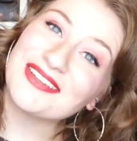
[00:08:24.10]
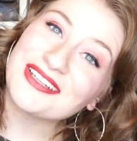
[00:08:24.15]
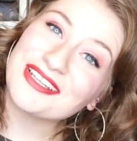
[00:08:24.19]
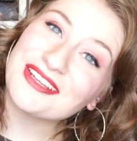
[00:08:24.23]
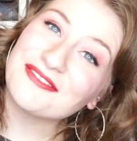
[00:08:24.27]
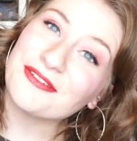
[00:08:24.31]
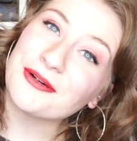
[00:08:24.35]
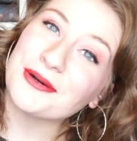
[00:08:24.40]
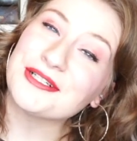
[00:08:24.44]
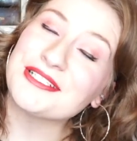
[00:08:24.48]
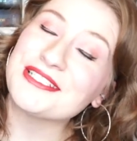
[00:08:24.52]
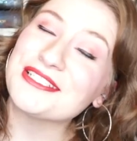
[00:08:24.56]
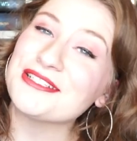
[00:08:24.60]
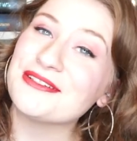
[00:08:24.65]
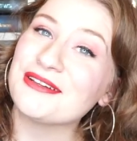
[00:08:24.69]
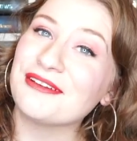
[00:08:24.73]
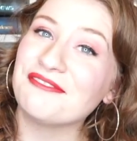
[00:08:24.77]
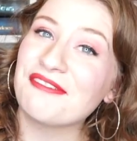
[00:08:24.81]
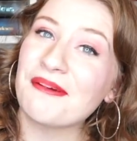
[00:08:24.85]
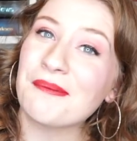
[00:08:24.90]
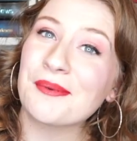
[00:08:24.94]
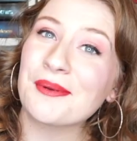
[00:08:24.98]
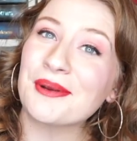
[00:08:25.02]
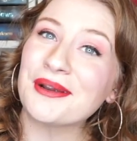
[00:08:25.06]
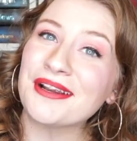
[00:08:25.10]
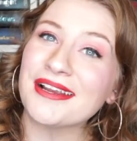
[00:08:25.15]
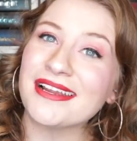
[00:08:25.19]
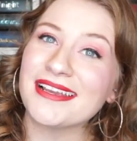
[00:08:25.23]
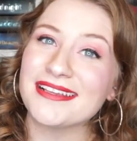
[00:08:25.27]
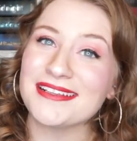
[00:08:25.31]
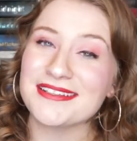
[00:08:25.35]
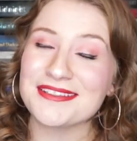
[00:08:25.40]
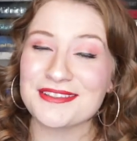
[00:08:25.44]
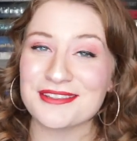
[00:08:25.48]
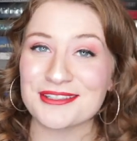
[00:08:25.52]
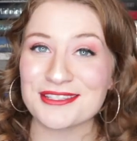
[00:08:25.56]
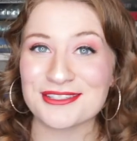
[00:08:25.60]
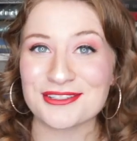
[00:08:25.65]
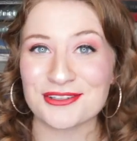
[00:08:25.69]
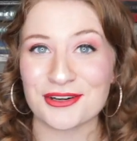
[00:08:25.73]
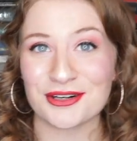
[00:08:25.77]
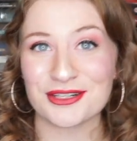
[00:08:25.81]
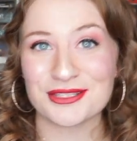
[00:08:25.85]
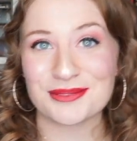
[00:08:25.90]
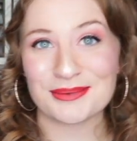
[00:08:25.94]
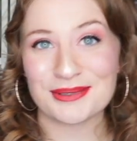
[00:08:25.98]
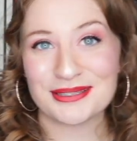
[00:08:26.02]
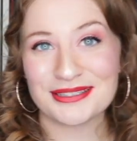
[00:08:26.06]
looking forward to in February is The
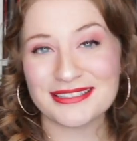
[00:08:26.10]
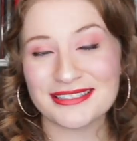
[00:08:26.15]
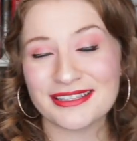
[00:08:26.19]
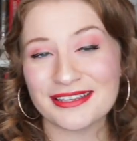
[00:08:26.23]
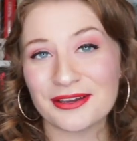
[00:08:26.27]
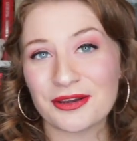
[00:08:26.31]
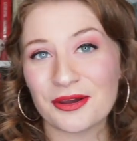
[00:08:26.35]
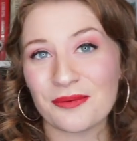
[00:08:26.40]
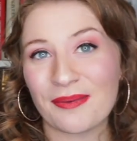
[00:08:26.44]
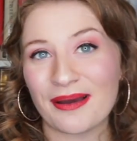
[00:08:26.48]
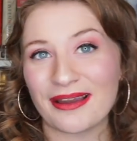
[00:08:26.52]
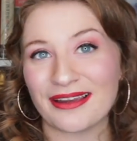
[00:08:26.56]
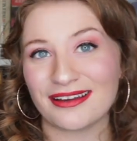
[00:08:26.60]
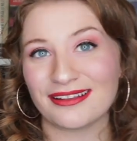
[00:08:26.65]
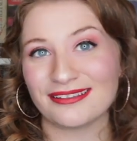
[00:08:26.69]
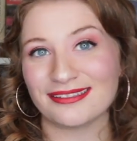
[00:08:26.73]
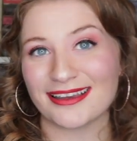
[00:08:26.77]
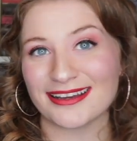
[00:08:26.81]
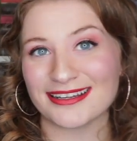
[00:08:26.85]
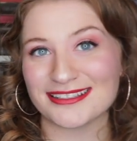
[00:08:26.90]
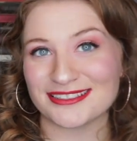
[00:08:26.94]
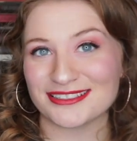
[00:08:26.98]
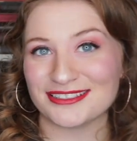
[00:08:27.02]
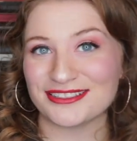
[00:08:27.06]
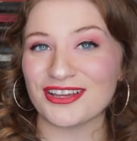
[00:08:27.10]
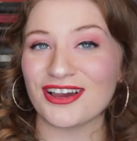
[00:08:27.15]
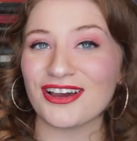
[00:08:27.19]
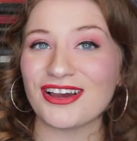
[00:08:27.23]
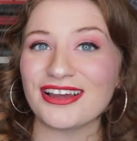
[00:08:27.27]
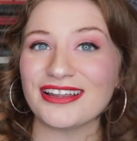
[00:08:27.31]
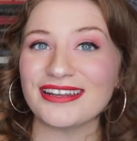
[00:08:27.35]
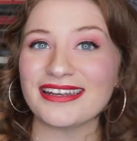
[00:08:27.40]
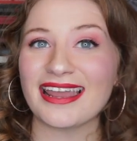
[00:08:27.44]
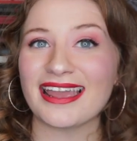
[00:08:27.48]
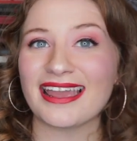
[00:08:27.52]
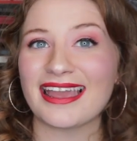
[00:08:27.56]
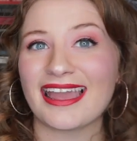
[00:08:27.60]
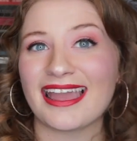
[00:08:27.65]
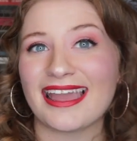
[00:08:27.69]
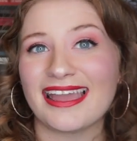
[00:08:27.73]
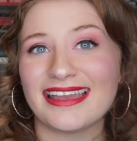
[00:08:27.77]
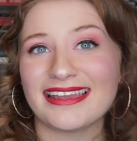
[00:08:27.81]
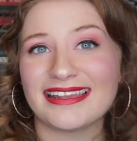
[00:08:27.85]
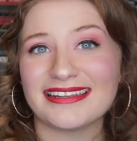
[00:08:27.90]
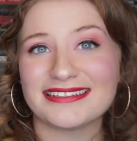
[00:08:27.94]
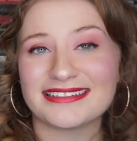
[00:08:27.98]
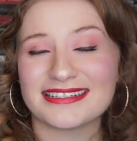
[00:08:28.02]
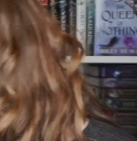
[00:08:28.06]
Stars We Steal by Alexa Dawn,
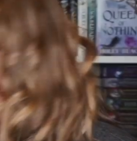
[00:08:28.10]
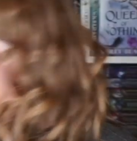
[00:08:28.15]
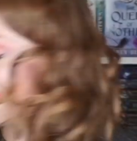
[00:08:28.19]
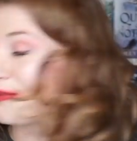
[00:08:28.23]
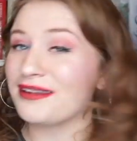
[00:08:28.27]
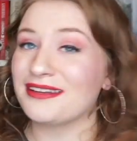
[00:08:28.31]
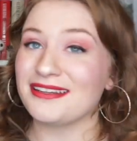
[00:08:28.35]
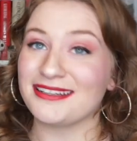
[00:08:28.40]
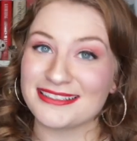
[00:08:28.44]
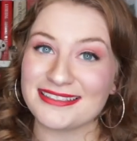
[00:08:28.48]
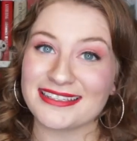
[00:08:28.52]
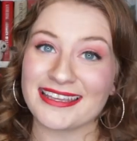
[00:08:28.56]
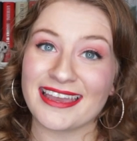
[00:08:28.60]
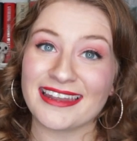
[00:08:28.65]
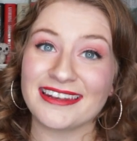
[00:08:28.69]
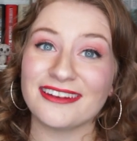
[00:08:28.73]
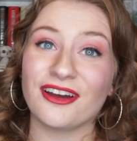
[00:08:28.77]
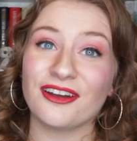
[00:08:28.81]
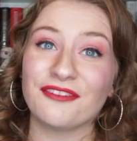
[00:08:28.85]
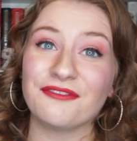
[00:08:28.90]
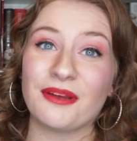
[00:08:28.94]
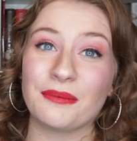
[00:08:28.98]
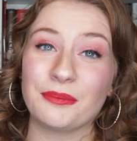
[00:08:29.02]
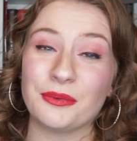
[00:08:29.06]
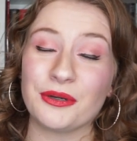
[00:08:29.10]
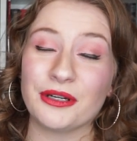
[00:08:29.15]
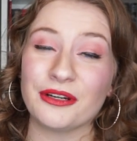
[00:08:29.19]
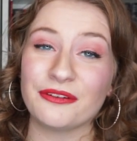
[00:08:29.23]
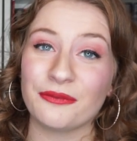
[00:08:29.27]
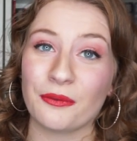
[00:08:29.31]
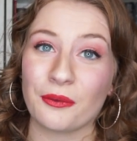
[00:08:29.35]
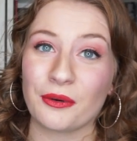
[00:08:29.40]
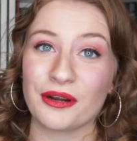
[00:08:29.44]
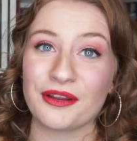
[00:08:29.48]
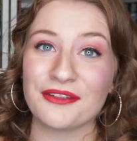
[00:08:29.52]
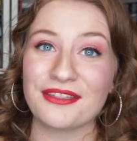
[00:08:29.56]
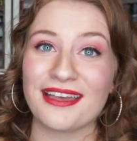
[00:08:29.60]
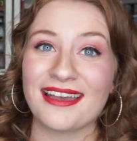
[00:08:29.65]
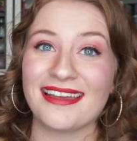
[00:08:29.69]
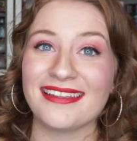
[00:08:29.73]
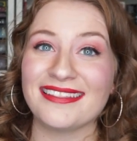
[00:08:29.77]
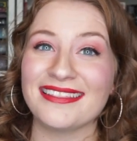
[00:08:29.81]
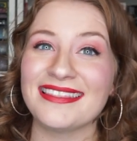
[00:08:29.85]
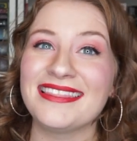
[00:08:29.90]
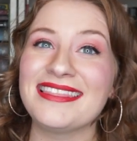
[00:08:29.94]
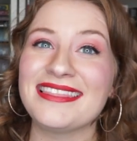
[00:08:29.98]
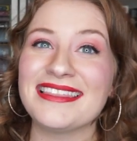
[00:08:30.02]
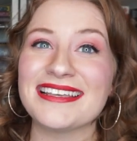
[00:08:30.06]
and this one is again on February 4th,
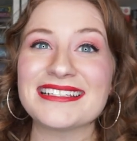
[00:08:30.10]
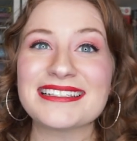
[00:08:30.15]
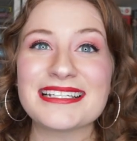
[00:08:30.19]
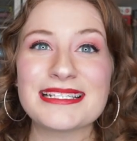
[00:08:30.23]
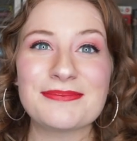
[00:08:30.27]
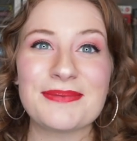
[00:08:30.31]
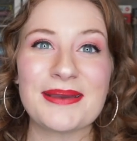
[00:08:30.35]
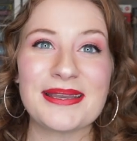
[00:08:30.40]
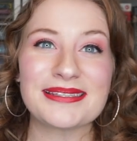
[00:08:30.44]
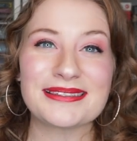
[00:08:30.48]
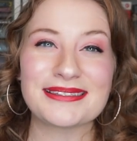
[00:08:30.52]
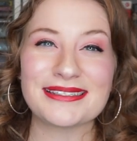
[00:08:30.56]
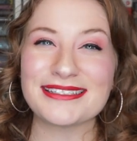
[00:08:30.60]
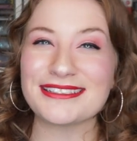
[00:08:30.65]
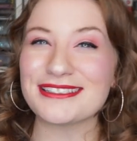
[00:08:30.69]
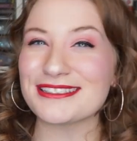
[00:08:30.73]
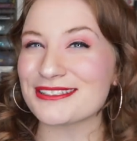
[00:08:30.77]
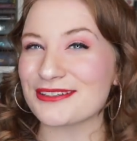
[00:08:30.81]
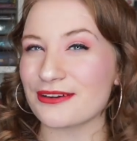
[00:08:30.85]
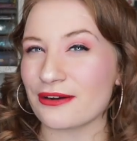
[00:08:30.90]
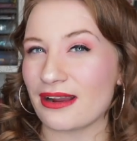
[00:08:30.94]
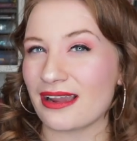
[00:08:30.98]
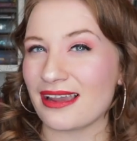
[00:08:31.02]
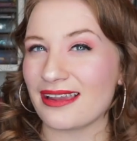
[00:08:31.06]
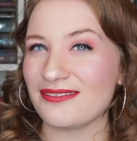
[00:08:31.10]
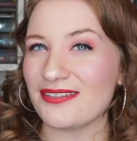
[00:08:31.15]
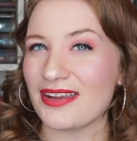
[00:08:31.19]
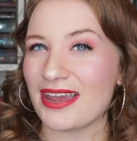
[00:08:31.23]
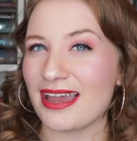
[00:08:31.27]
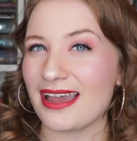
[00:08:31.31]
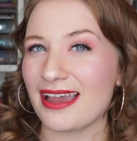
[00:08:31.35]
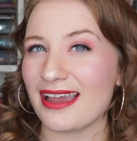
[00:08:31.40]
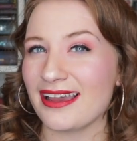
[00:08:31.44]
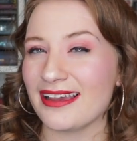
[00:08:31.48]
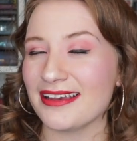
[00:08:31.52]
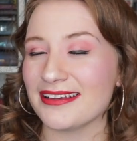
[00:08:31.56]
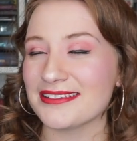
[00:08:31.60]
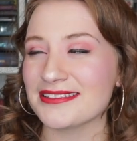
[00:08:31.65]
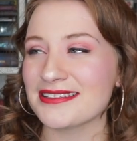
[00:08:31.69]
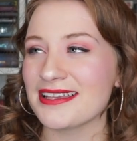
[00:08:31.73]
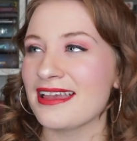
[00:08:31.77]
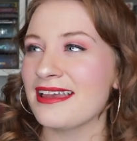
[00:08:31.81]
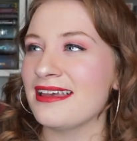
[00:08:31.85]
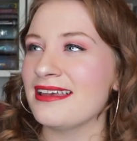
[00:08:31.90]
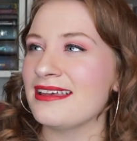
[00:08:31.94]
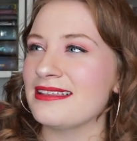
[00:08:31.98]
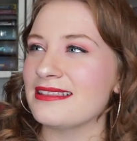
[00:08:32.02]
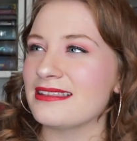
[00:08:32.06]
and this is basically described as
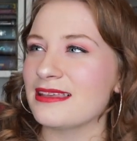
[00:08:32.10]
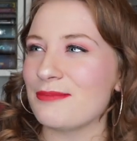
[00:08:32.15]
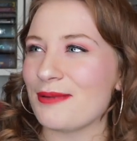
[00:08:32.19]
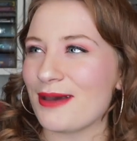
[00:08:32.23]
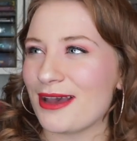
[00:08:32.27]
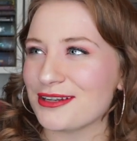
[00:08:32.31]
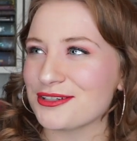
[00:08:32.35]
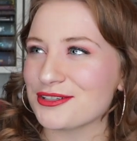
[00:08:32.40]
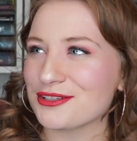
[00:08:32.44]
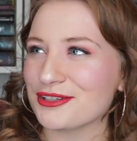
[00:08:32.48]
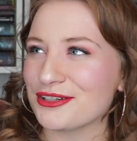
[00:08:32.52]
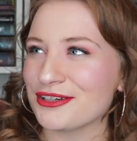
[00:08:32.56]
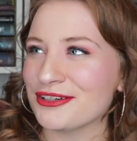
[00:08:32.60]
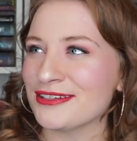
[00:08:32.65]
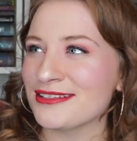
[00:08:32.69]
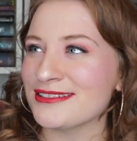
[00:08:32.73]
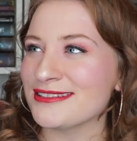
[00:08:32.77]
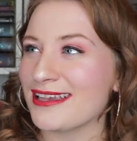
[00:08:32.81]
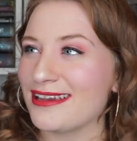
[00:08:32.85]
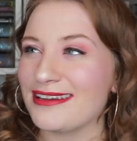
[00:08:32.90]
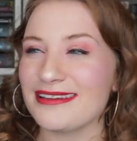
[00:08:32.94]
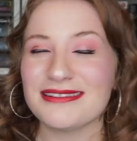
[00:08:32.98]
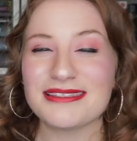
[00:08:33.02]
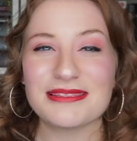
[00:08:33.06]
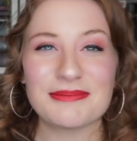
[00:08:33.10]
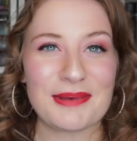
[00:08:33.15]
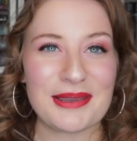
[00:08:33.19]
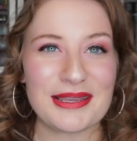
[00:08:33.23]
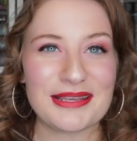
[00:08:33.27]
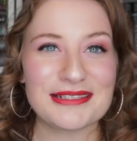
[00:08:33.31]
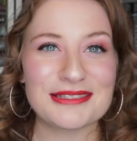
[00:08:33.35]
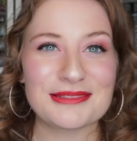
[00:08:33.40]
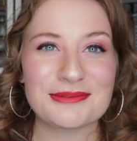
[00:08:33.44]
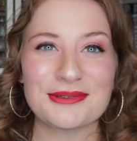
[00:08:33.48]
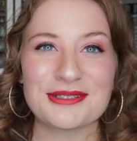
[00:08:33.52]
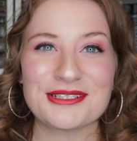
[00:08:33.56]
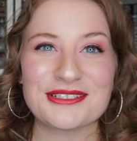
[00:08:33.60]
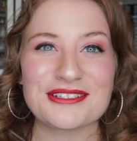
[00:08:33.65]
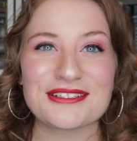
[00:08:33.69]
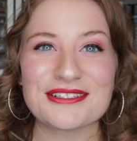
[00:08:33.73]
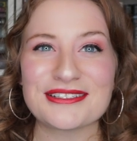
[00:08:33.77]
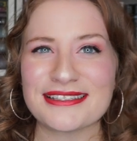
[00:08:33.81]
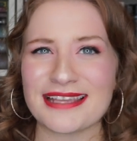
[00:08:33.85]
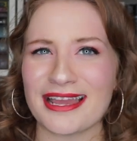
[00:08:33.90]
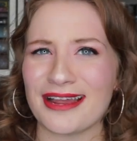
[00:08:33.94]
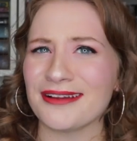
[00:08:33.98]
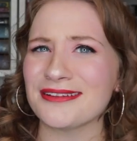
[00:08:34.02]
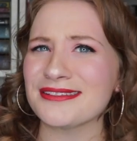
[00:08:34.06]
The Bachelor set in space, which
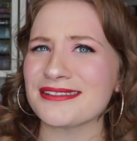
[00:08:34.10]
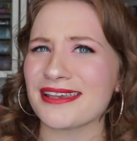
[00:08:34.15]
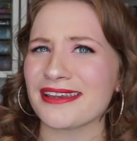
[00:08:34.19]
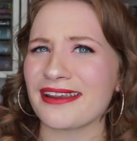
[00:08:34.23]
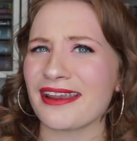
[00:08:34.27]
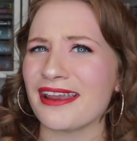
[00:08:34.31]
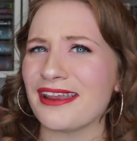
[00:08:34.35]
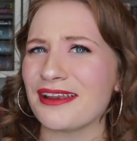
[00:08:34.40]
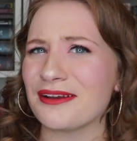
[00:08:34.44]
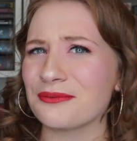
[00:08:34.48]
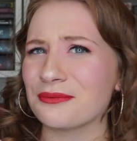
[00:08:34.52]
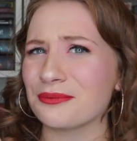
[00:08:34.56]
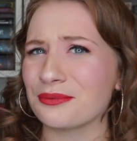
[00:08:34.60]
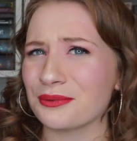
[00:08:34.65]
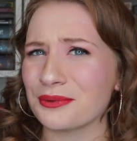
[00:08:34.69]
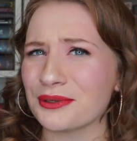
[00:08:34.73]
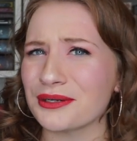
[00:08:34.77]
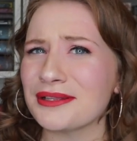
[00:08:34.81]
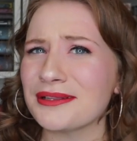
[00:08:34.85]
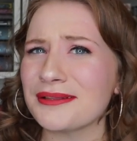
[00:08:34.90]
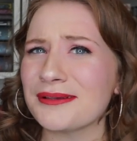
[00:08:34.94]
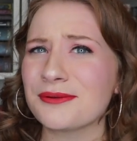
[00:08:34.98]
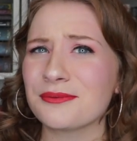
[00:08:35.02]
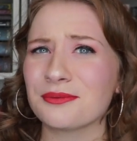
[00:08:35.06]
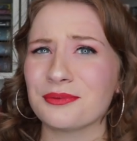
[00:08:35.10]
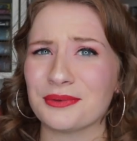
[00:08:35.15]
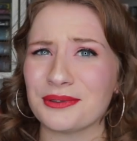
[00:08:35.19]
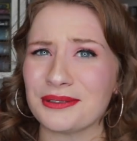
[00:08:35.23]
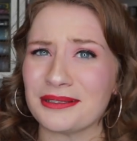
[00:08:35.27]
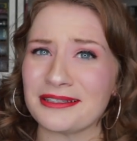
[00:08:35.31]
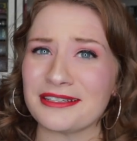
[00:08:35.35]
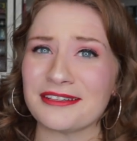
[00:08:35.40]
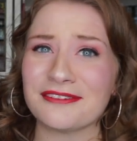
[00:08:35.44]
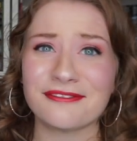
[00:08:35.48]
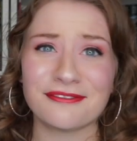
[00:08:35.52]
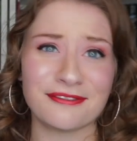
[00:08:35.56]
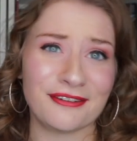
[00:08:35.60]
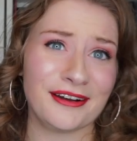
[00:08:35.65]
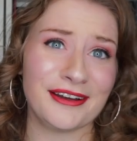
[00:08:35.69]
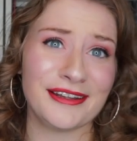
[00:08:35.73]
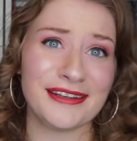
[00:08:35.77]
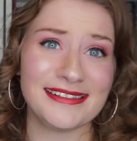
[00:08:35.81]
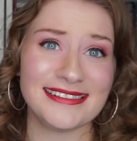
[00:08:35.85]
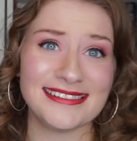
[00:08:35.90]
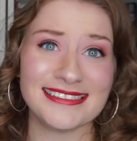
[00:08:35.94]
just sounds like a really, really fun